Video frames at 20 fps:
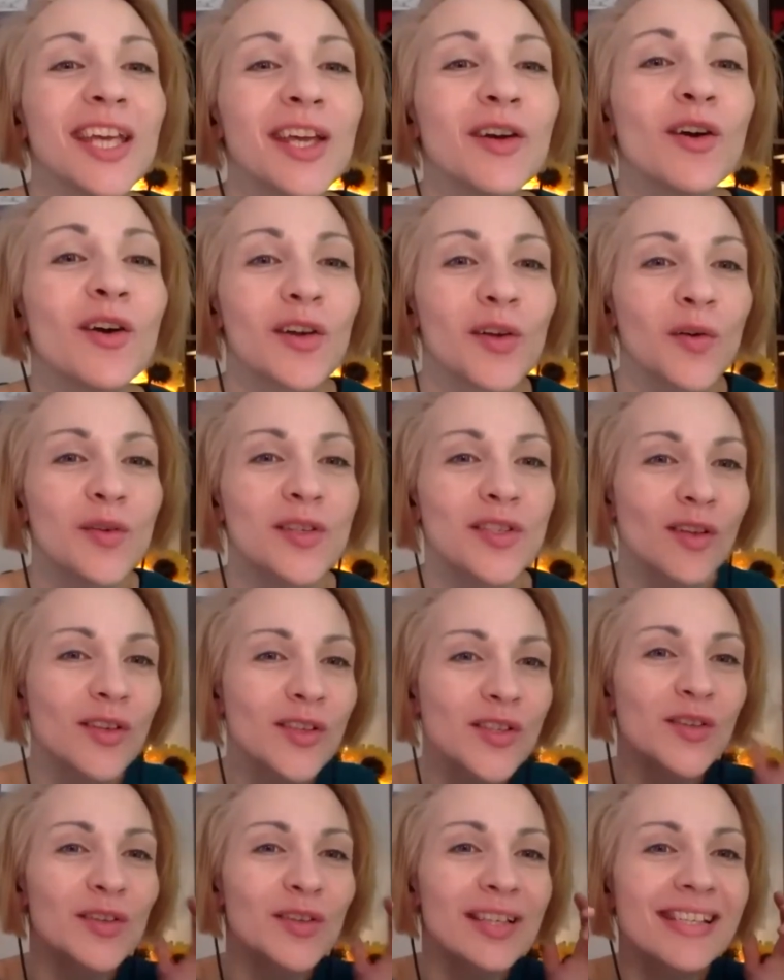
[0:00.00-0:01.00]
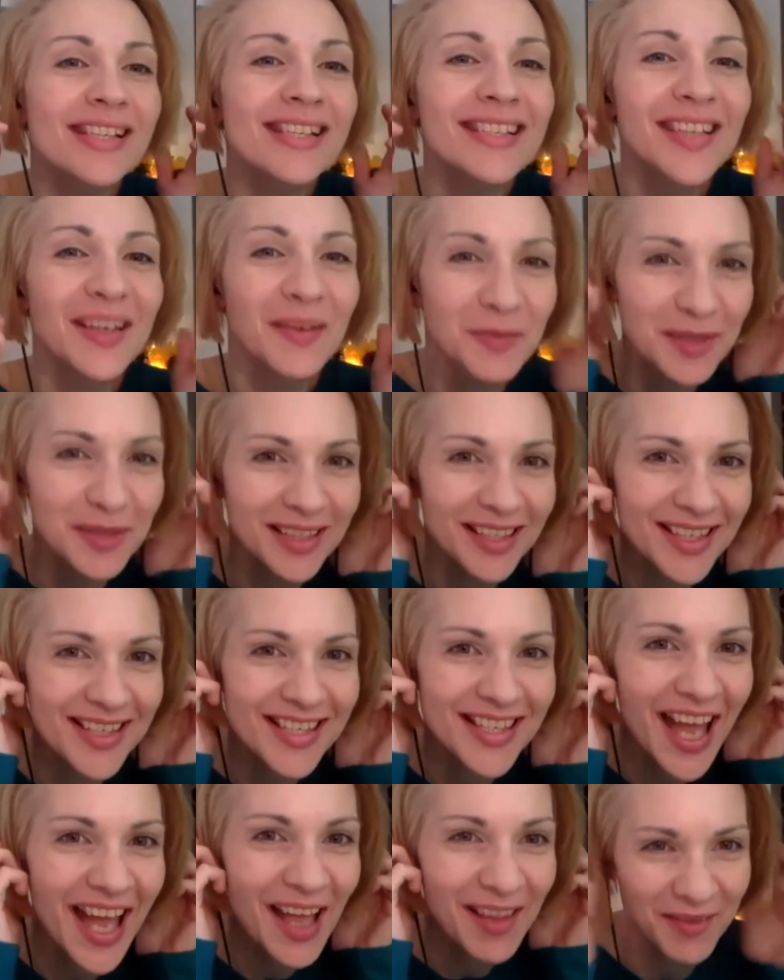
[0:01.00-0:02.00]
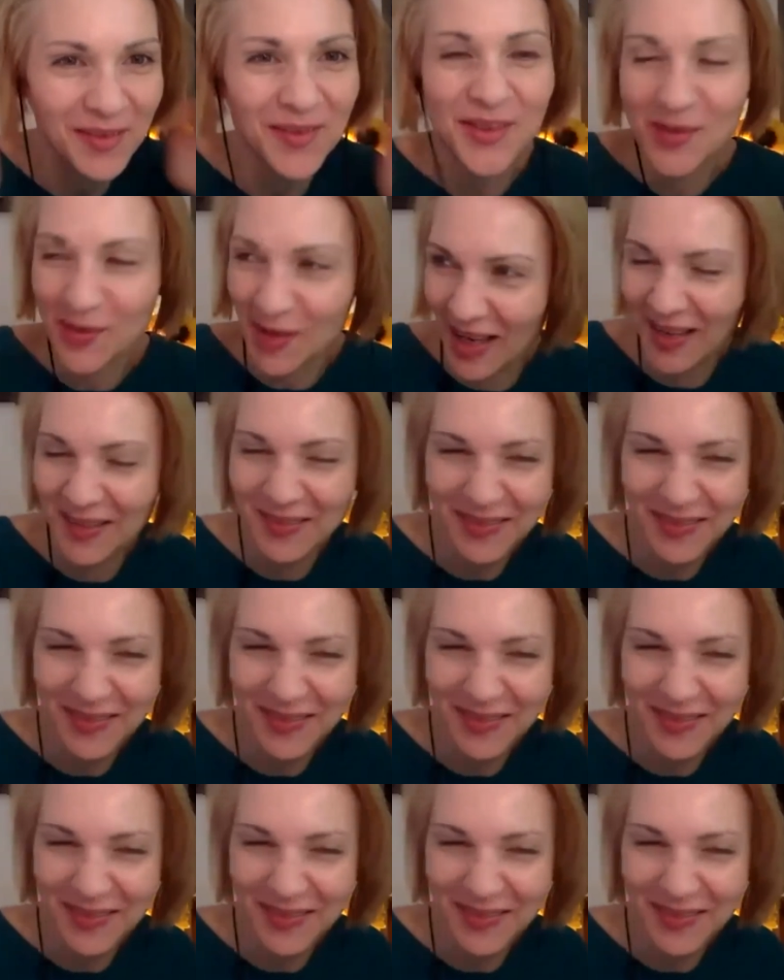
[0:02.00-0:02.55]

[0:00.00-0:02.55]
Igor, who's also listening with his headphones on.